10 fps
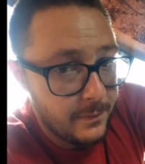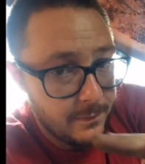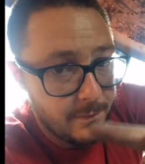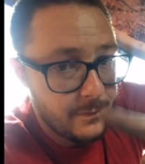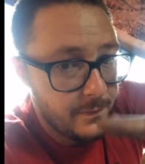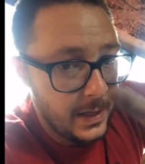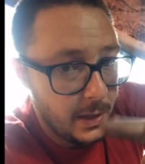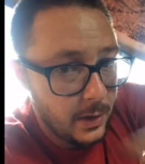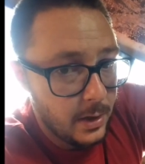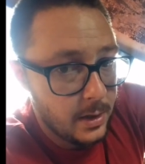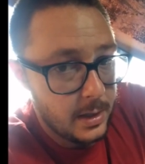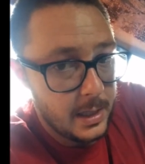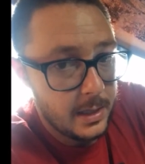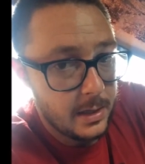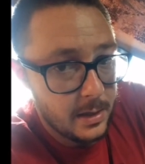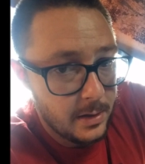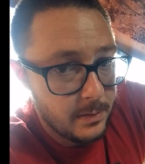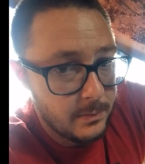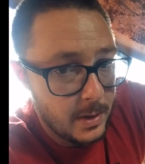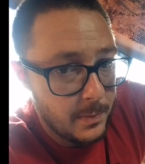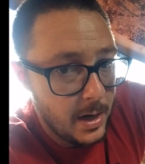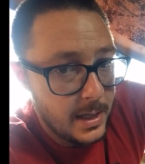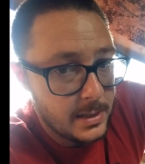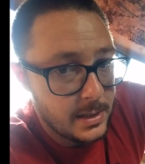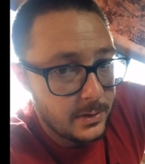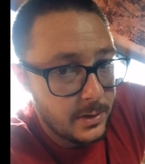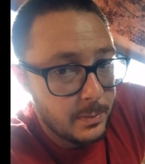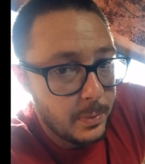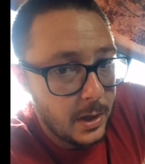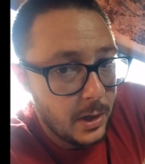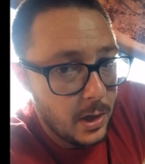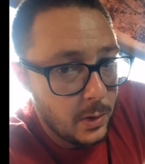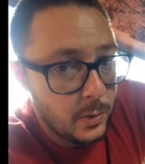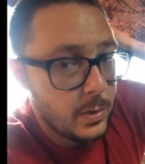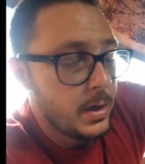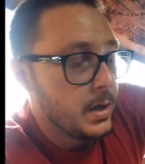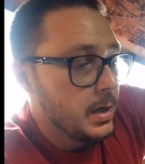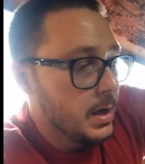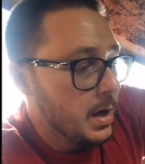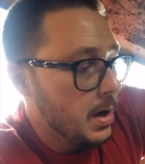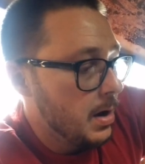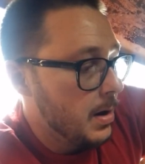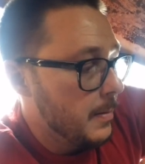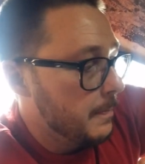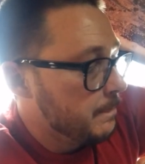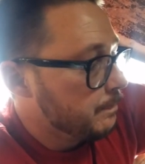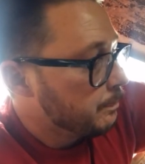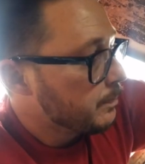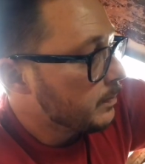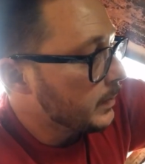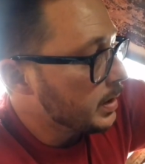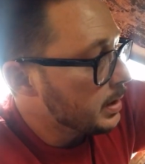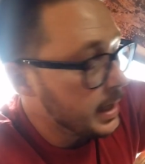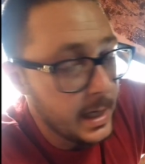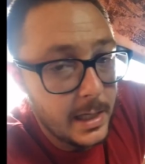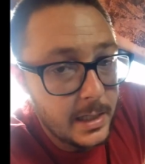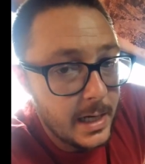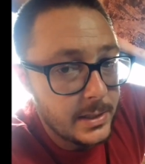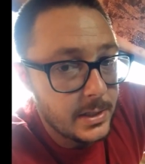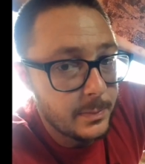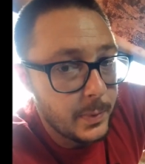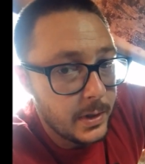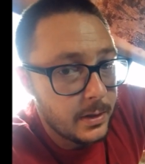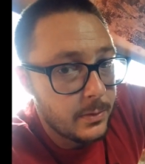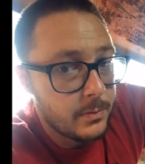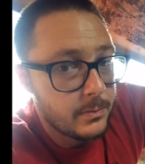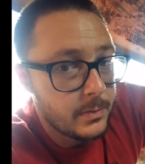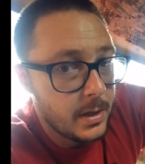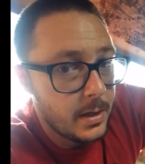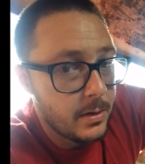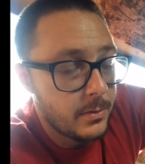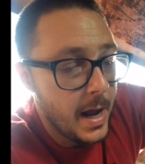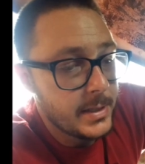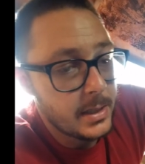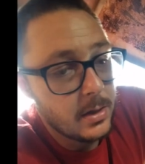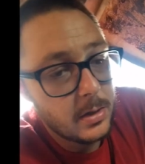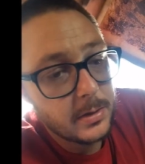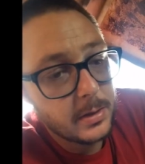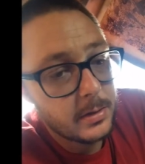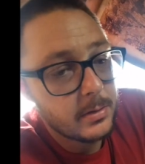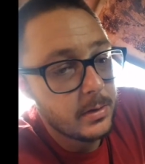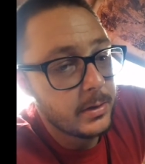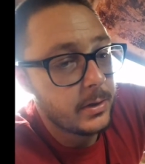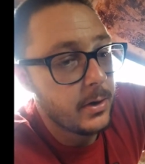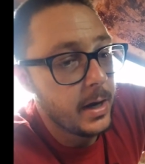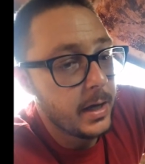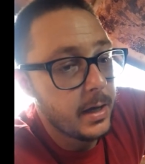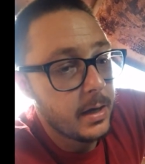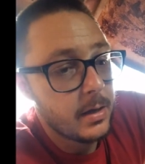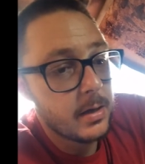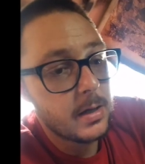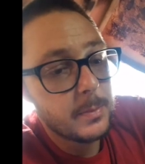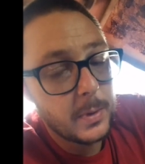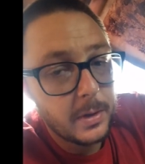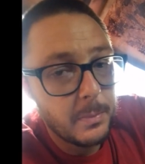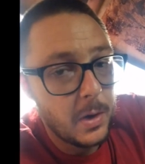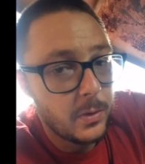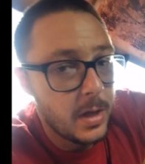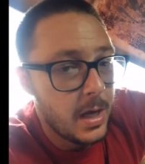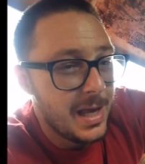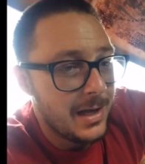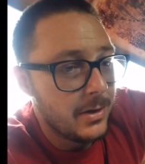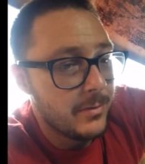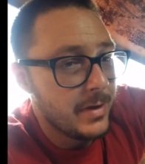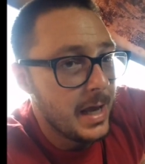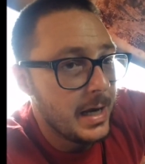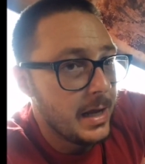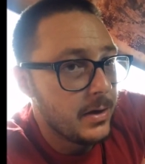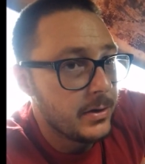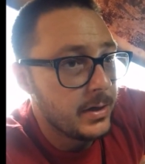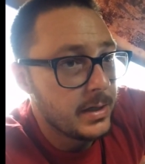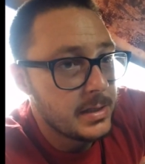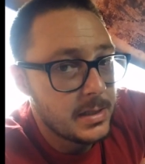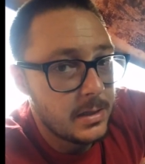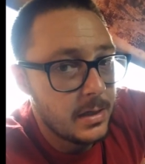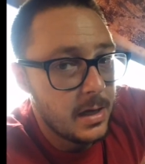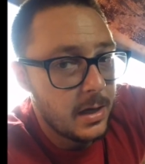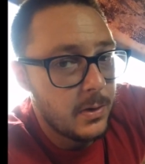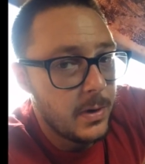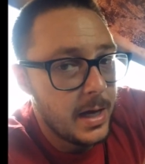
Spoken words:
finger in the number 8 cylinder plug hole, and actually put a ratchet on the crank pulley bolt. On a V8 800, it's not quite